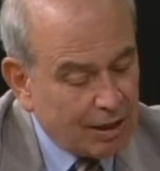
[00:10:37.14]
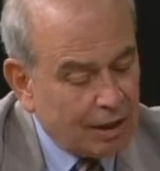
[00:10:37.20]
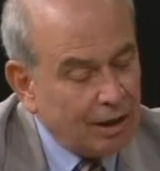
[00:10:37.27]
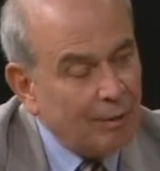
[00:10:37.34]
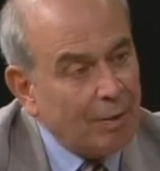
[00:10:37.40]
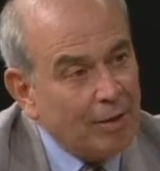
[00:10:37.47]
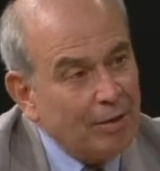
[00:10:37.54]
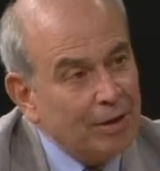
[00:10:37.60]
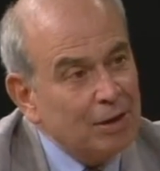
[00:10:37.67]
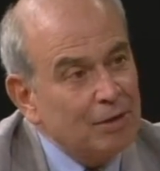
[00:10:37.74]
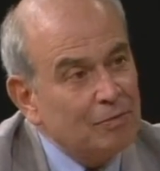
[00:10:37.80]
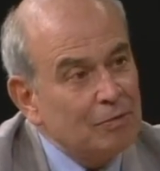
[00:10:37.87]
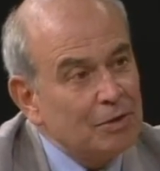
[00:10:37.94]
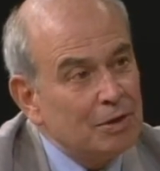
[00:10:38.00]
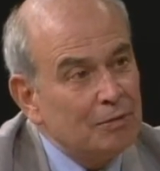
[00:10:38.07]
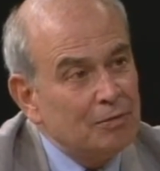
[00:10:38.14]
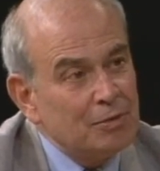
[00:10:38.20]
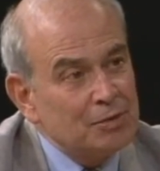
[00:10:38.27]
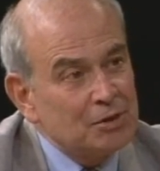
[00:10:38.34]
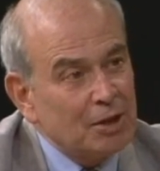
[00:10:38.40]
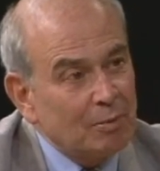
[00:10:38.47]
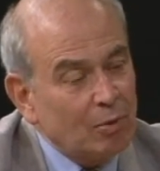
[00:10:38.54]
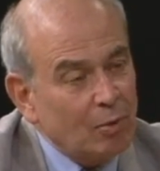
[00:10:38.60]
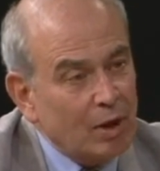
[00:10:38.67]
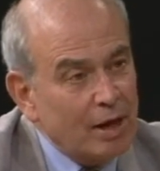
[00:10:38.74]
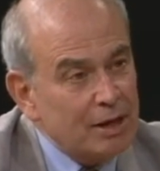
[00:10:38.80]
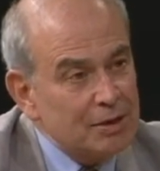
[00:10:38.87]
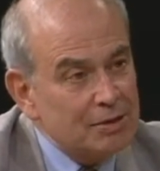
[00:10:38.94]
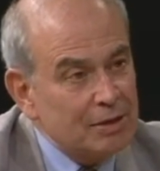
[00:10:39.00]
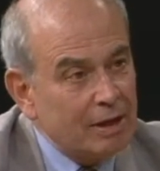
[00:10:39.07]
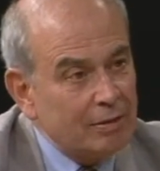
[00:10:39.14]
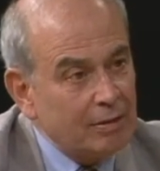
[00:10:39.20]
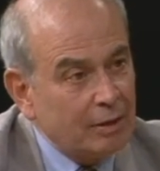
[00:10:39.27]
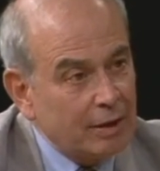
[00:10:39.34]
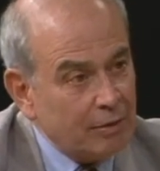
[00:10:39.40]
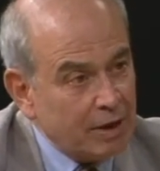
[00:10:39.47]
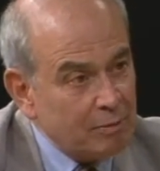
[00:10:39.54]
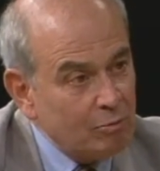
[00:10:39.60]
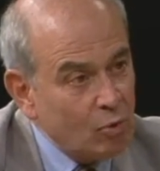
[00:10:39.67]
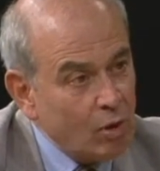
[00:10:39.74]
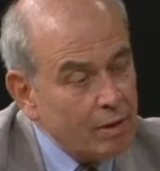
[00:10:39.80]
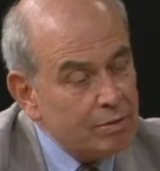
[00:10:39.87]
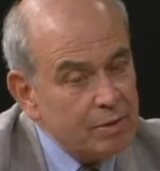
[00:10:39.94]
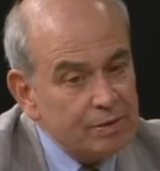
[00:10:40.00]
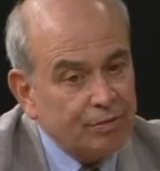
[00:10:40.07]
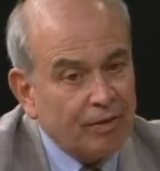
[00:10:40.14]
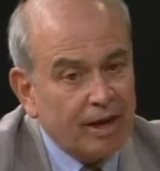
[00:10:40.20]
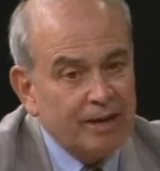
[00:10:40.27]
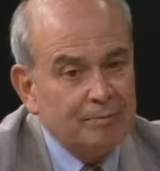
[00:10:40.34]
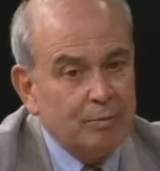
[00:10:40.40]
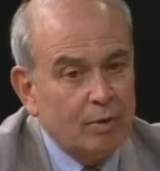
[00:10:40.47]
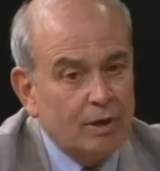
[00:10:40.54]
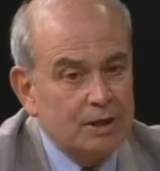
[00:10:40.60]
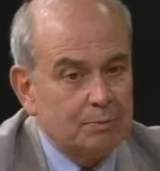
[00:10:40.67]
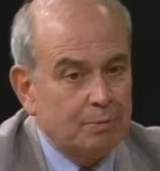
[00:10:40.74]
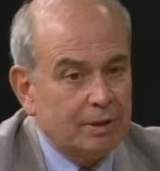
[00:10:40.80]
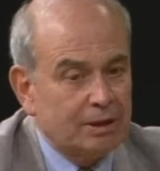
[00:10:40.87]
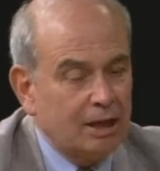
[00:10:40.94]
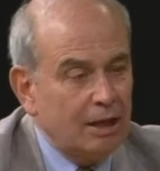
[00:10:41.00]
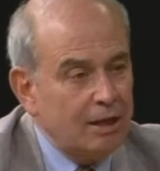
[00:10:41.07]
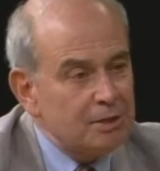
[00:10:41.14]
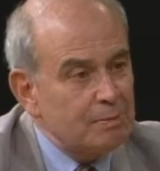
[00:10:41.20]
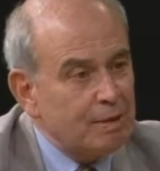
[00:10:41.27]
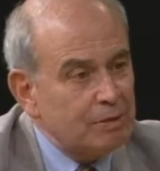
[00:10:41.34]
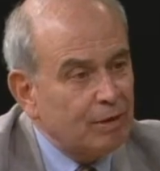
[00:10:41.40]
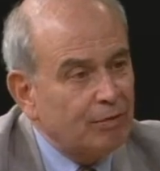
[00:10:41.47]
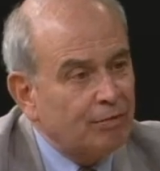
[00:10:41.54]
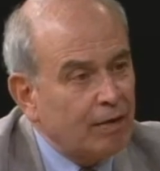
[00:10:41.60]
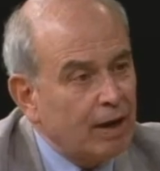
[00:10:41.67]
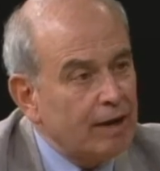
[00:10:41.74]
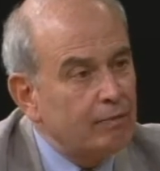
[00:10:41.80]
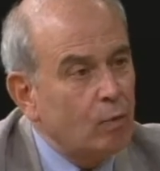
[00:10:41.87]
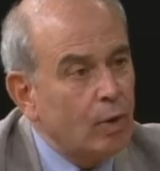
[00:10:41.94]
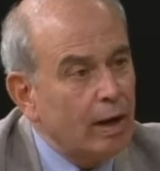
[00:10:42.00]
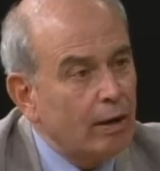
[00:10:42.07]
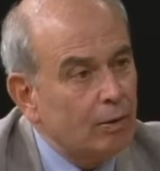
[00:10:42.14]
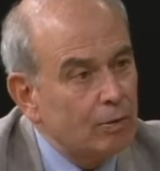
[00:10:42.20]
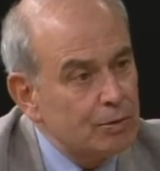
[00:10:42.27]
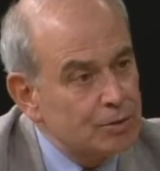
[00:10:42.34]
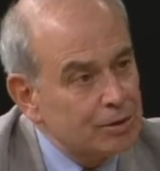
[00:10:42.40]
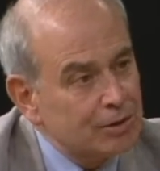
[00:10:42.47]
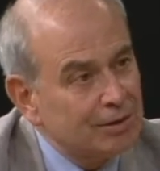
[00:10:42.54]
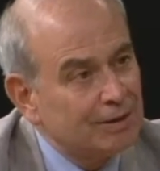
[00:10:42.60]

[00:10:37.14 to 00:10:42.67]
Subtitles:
I think you've summarized it. The letter had more than these 5 points, but tell us about the 5 wells.